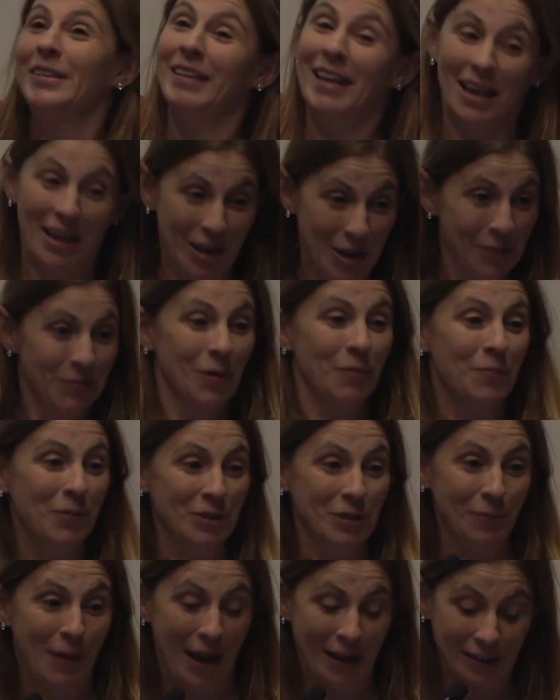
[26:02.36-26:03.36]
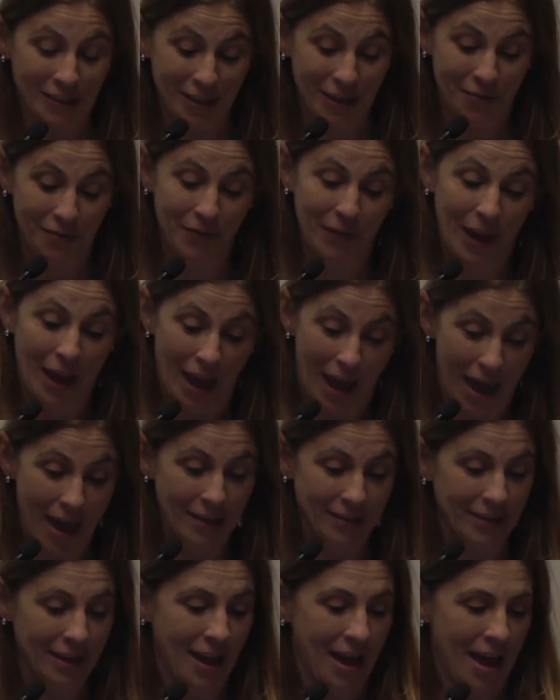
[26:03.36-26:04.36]
in the human perspective.
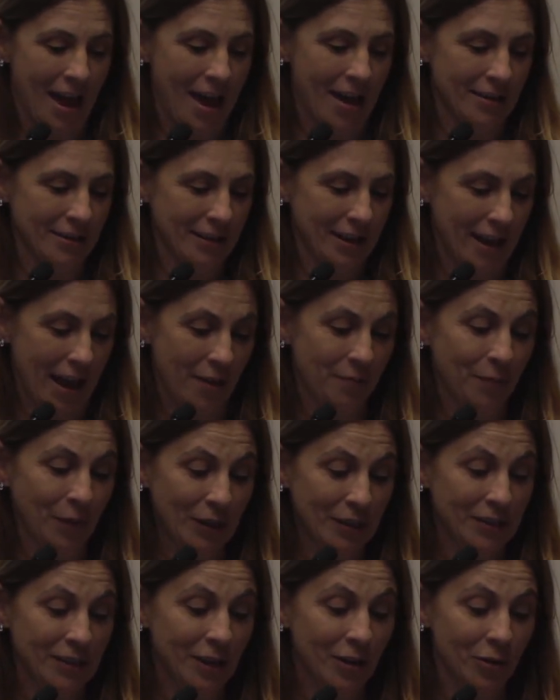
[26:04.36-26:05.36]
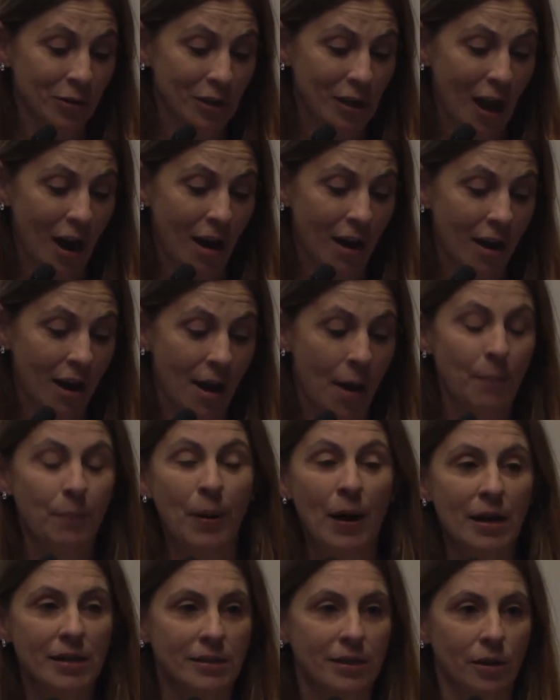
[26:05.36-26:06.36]
But those are
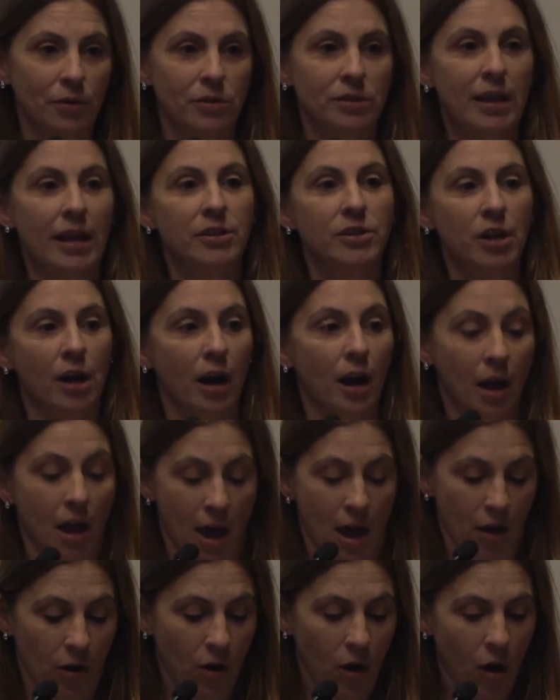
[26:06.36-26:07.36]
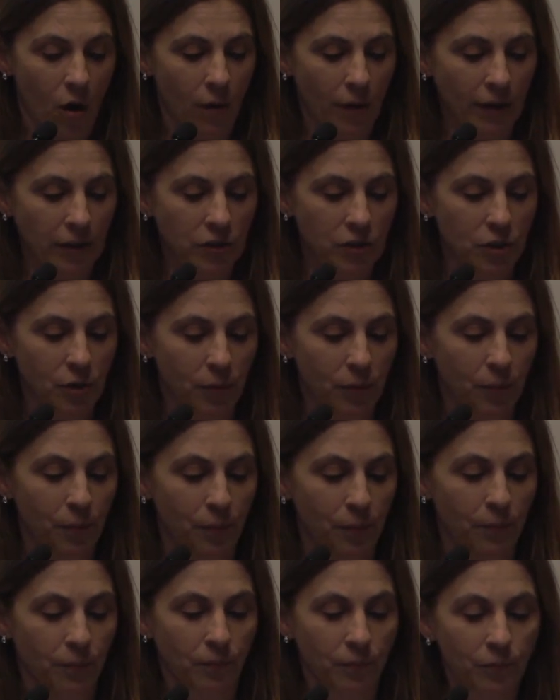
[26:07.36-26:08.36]
puzzles that are going to
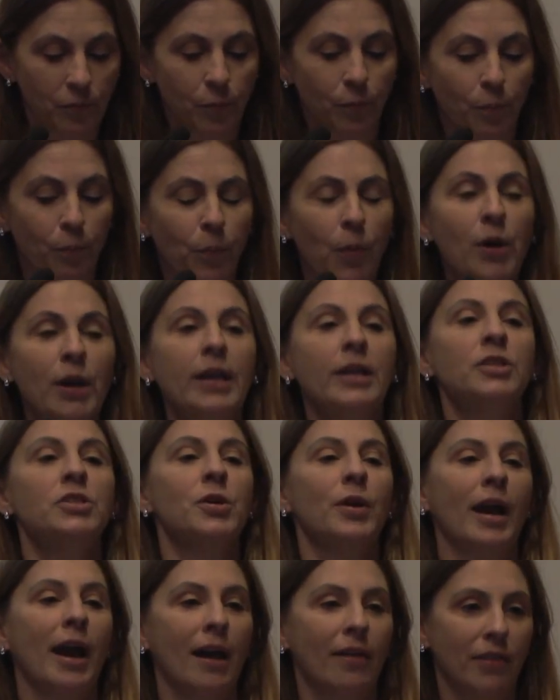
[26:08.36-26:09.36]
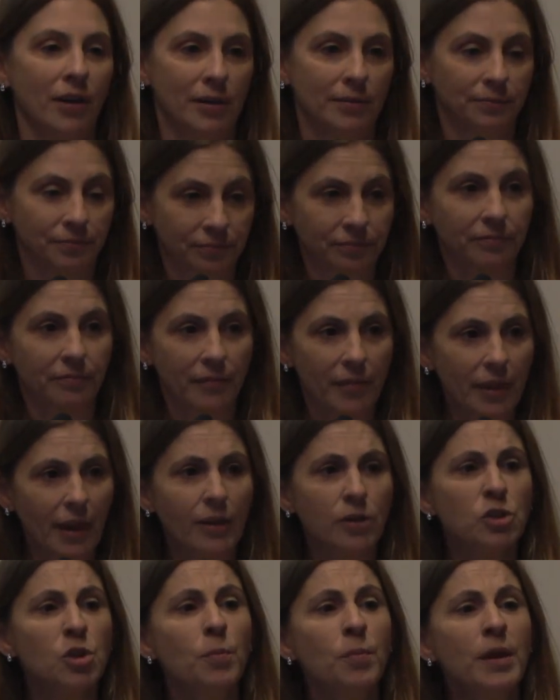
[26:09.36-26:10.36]
putting together
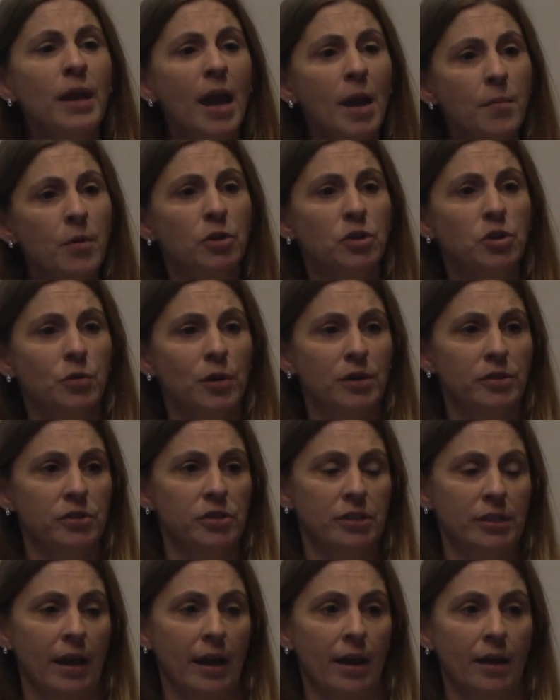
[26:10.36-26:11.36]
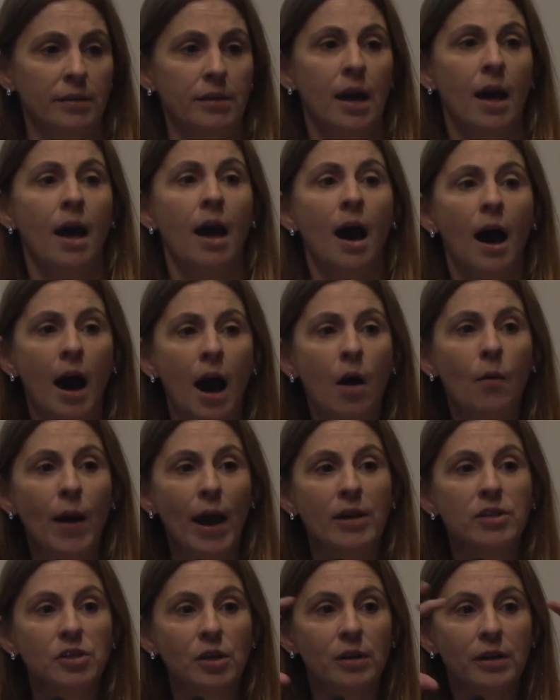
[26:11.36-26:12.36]
to be able to understand how
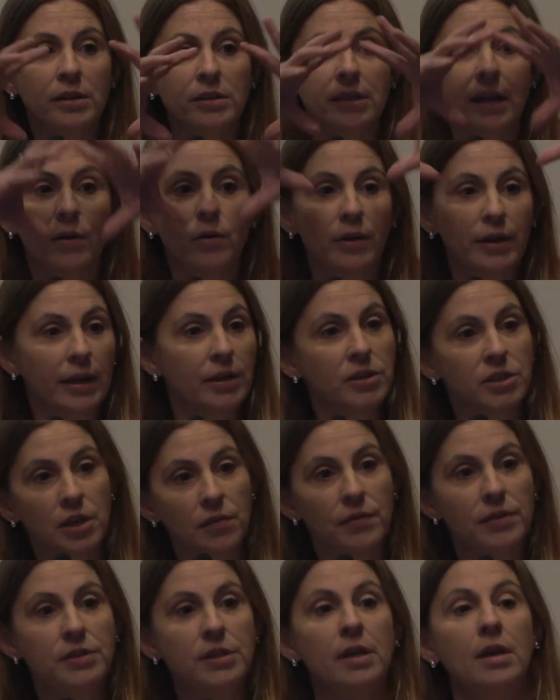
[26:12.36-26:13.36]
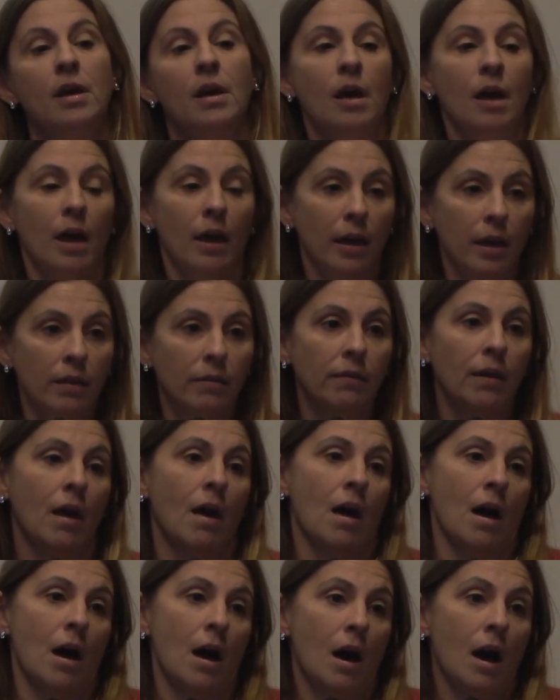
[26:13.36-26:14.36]
actually is the connectivity
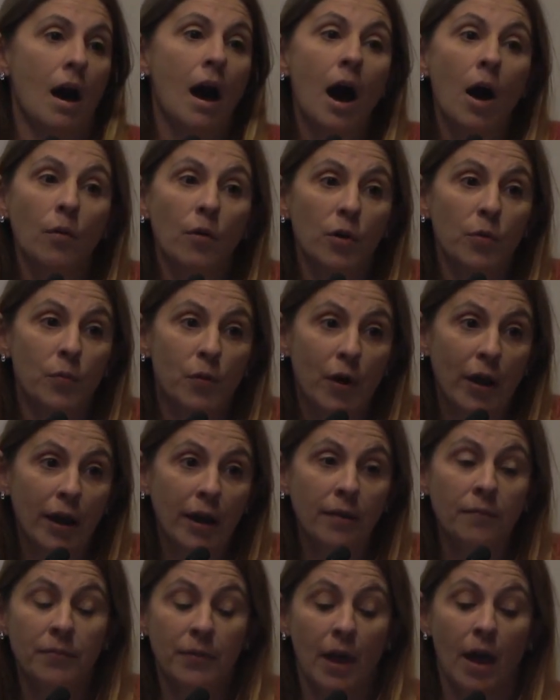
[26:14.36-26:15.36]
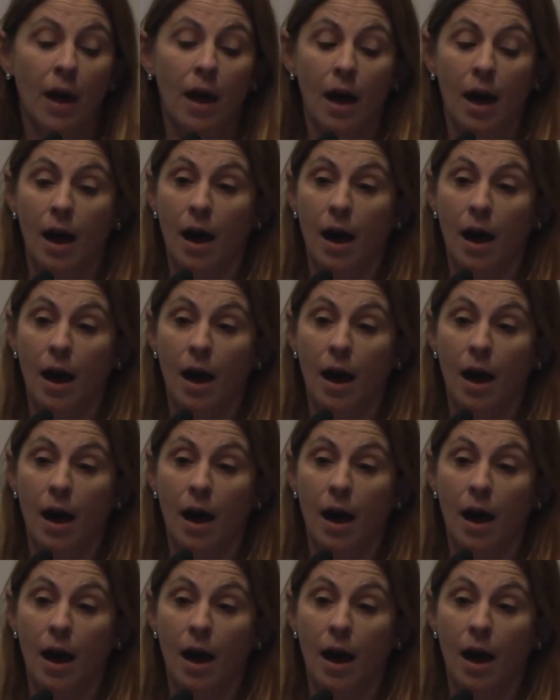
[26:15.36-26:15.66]
in our brain,